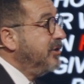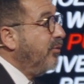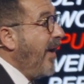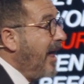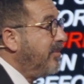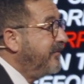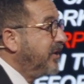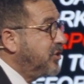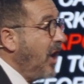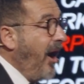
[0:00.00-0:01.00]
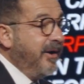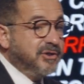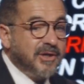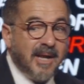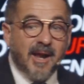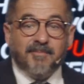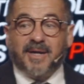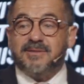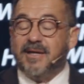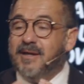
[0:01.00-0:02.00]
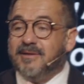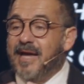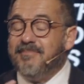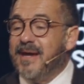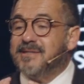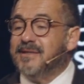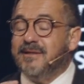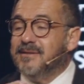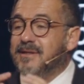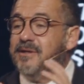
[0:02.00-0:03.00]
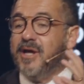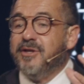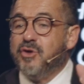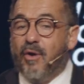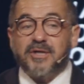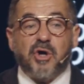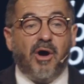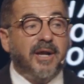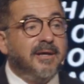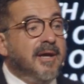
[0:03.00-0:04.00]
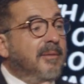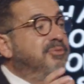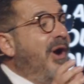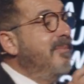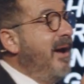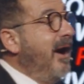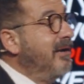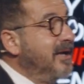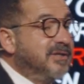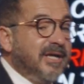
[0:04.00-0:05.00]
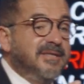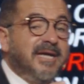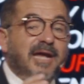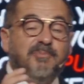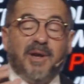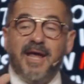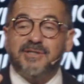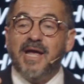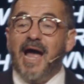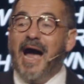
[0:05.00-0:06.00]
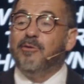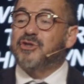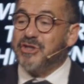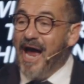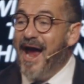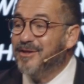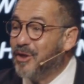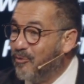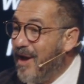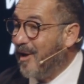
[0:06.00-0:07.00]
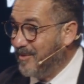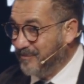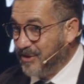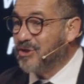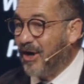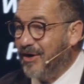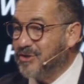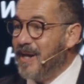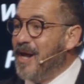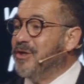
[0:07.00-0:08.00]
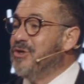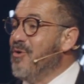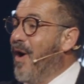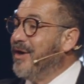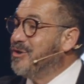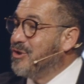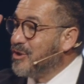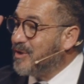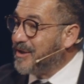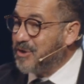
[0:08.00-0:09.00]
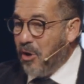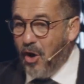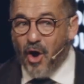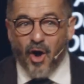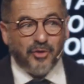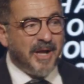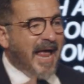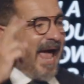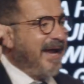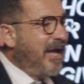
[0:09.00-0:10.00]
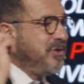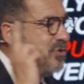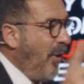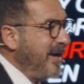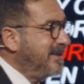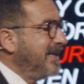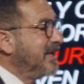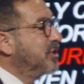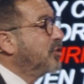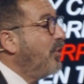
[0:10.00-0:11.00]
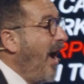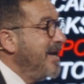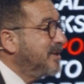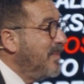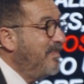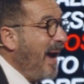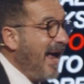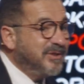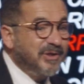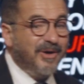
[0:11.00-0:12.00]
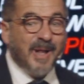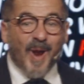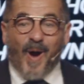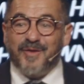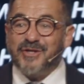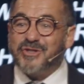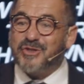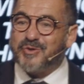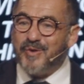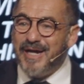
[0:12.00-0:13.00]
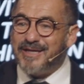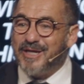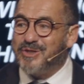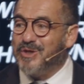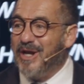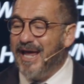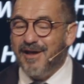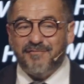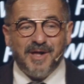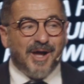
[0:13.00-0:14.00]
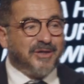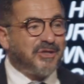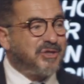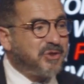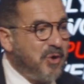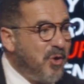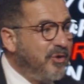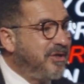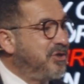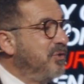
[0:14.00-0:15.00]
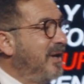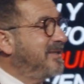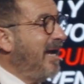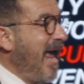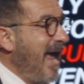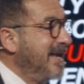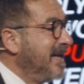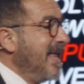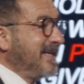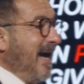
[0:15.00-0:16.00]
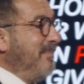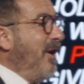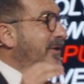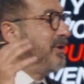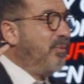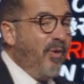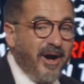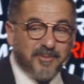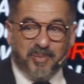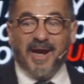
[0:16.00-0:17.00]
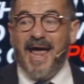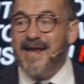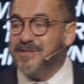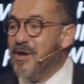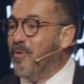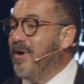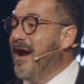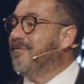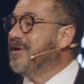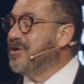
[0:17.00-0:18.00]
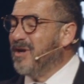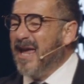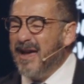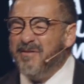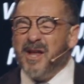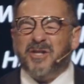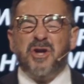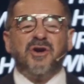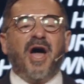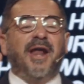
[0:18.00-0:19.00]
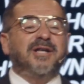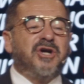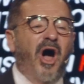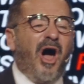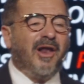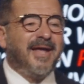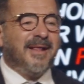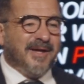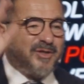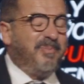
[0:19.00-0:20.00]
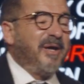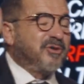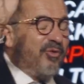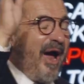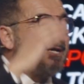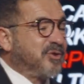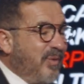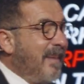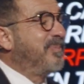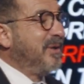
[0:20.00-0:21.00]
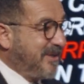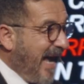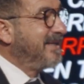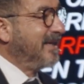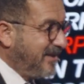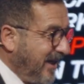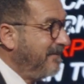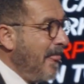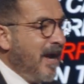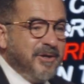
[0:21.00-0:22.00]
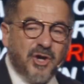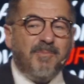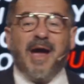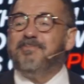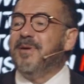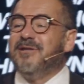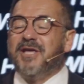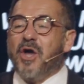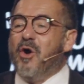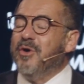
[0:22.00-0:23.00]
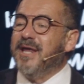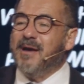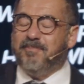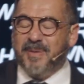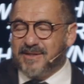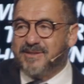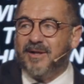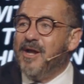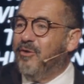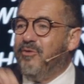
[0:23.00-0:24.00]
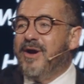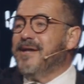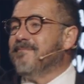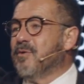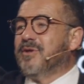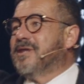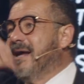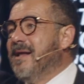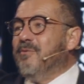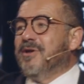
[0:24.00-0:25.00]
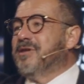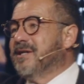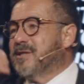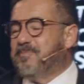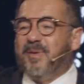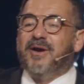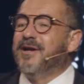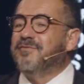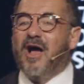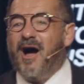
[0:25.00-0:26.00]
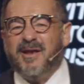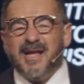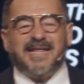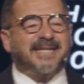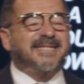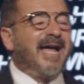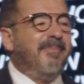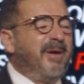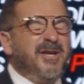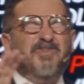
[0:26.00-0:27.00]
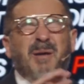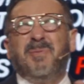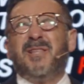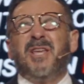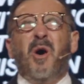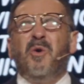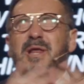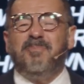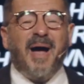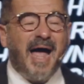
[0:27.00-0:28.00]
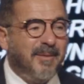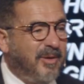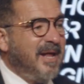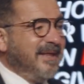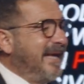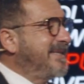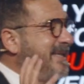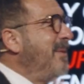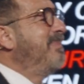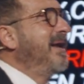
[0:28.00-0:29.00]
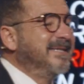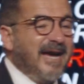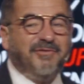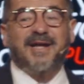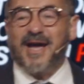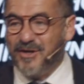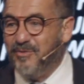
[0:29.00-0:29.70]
in the realm of the church, but that makes, listen, and your calling primarily is going to take place outside the realm of the church. You are just as called and anointed as Christ's ambassador on the street that you live, the school that you attend, come on, the workplace, wherever you live. You got a calling to be Christ's representative. You might be the only epistle written with the Spirit of God that somebody, you might be the only Bible that somebody's ever going to